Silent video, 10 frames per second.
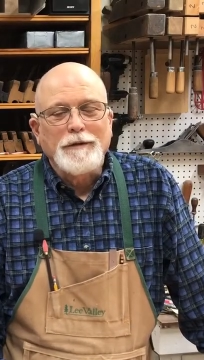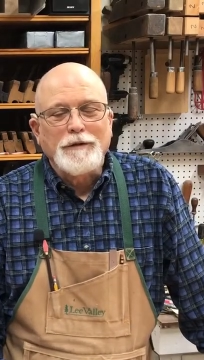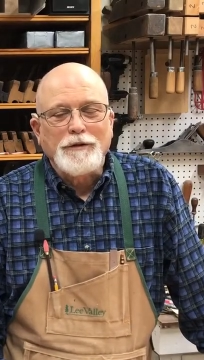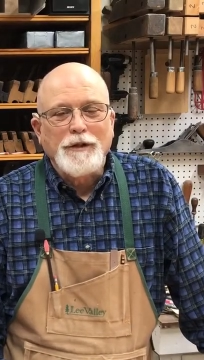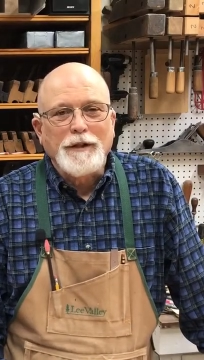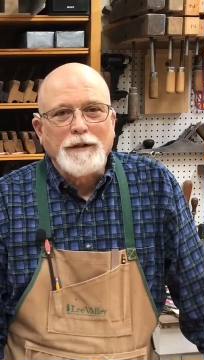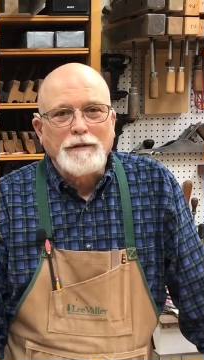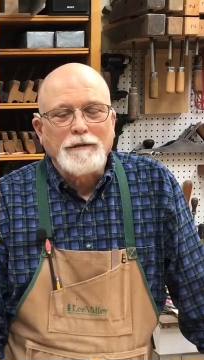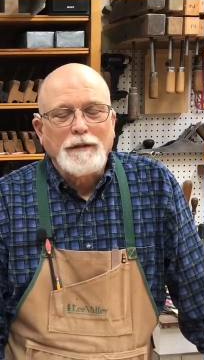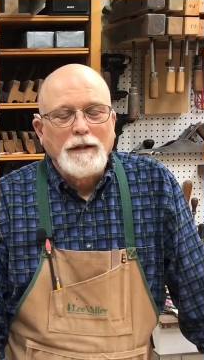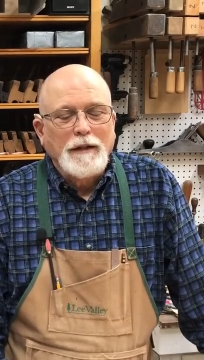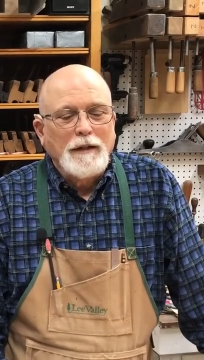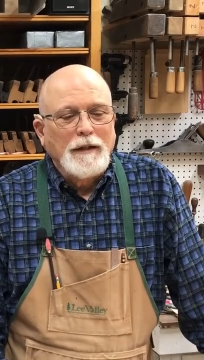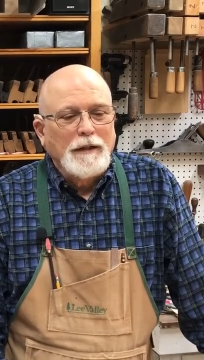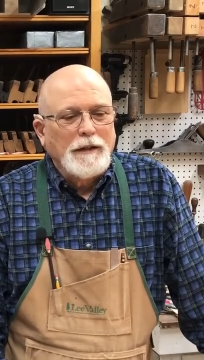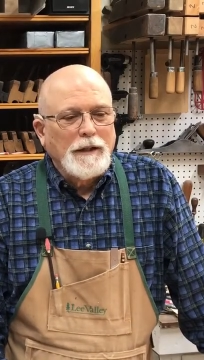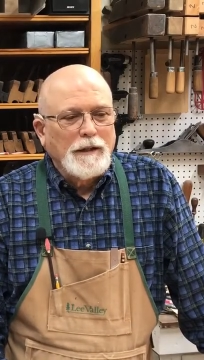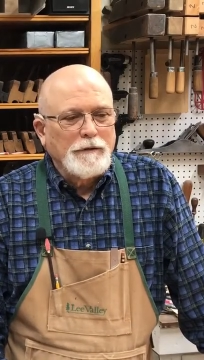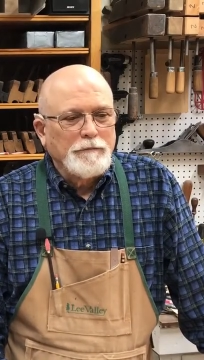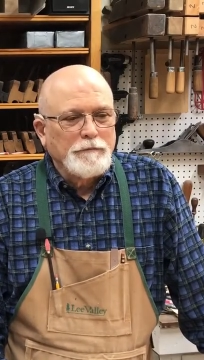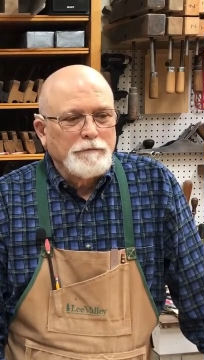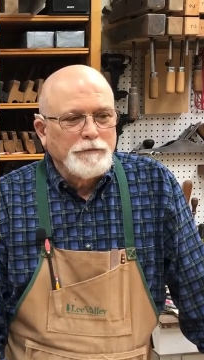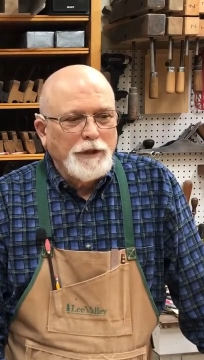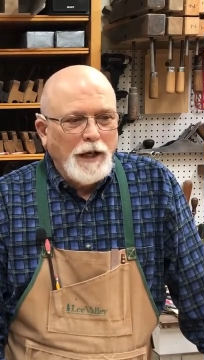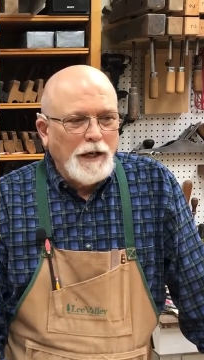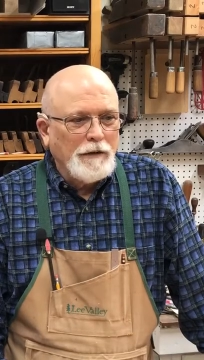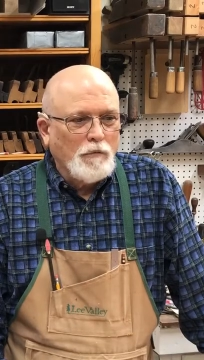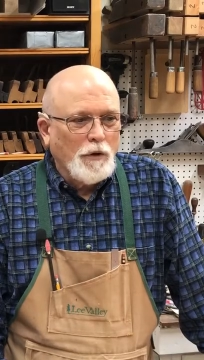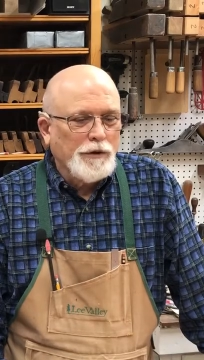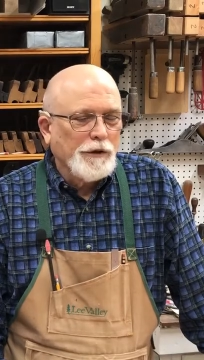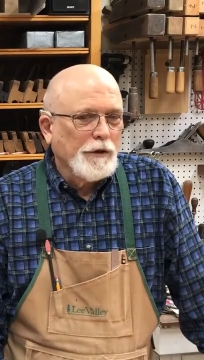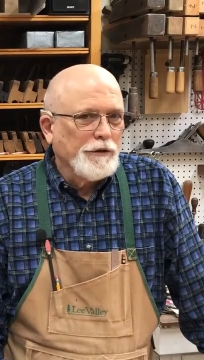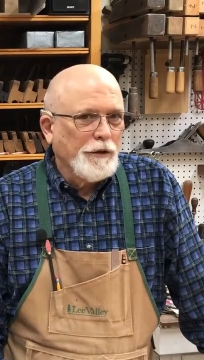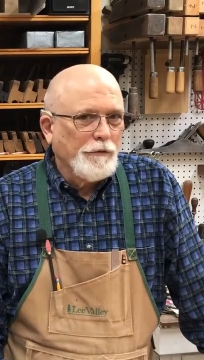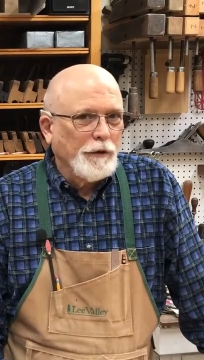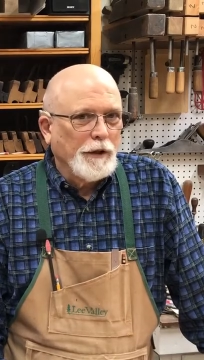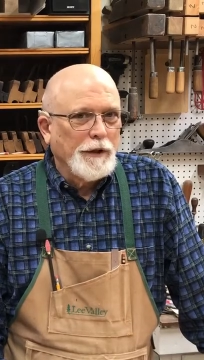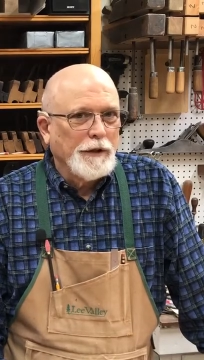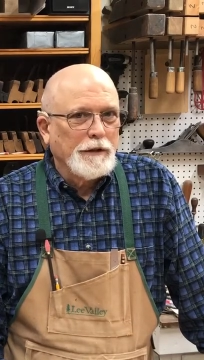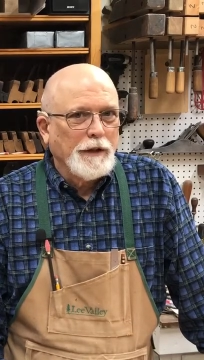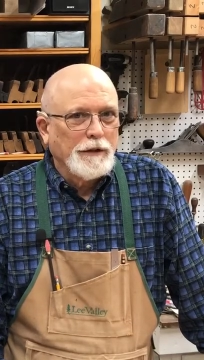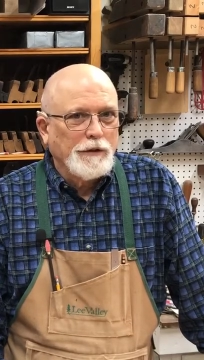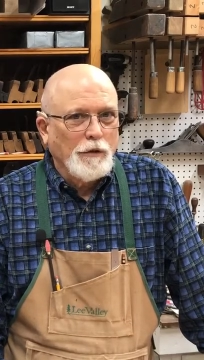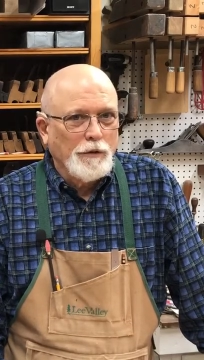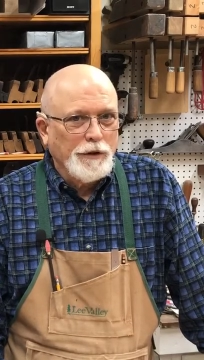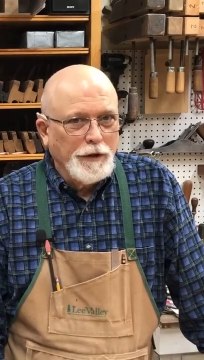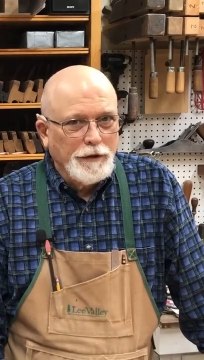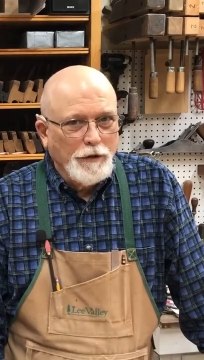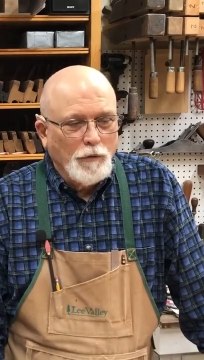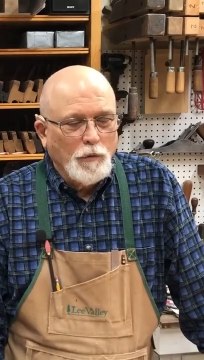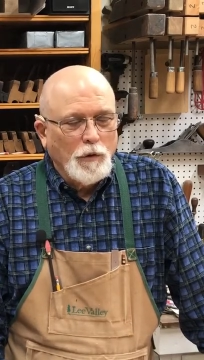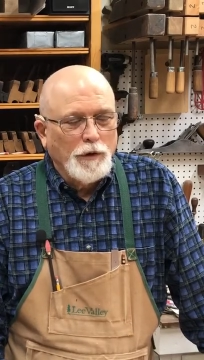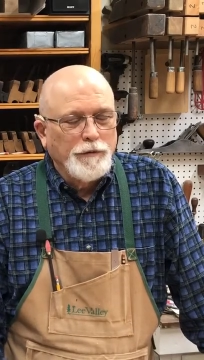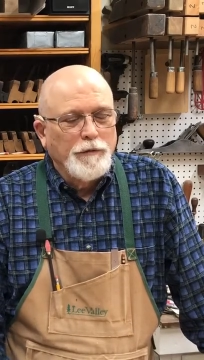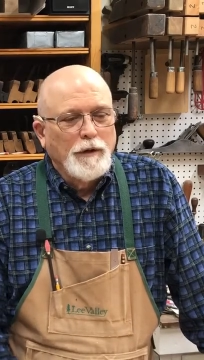gonna see it. Uh, dye works a little differently. It, it soaks into the wood.